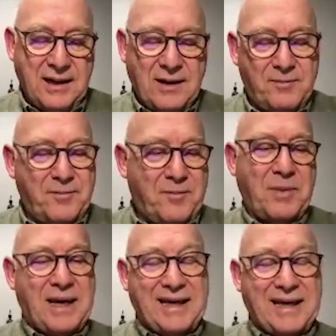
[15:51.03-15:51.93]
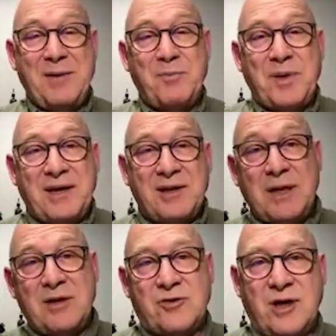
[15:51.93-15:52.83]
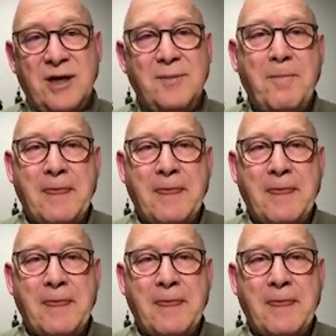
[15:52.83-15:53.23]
Now, again, being in the military,